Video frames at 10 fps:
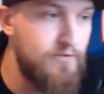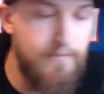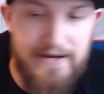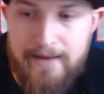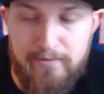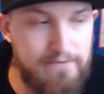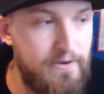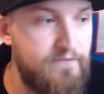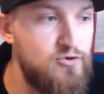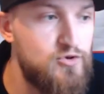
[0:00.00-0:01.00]
They might not be in
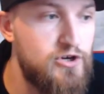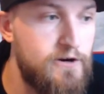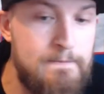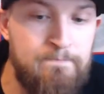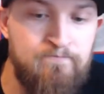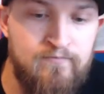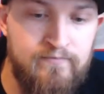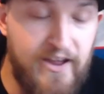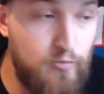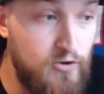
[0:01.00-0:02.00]
my future.
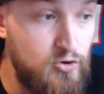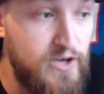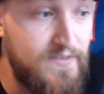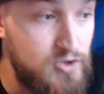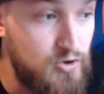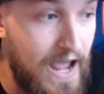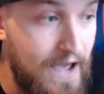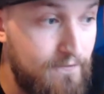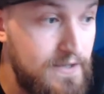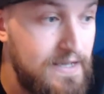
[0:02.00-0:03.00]
That's when you hit the
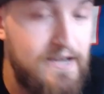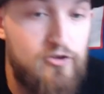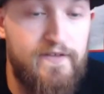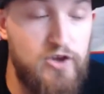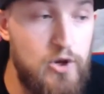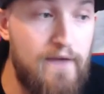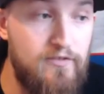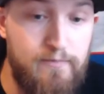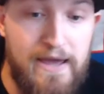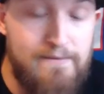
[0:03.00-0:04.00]
draft. So then you don't have
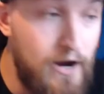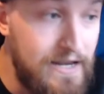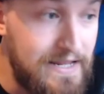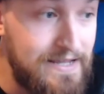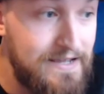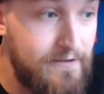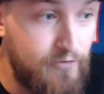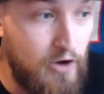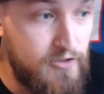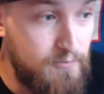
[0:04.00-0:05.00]
to pay money for
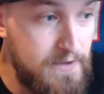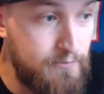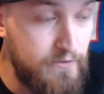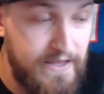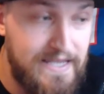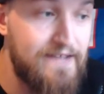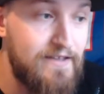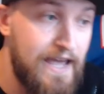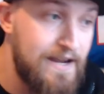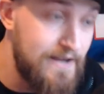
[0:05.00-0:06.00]
all these people and then kick the
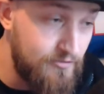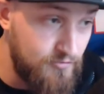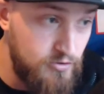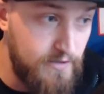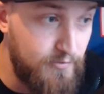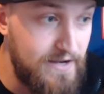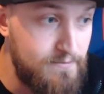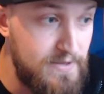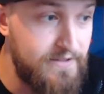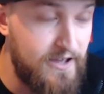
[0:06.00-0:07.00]
can down the road like Brandon
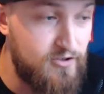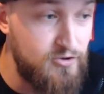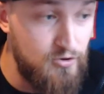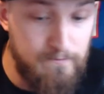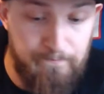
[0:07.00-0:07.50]
Beane likes to do.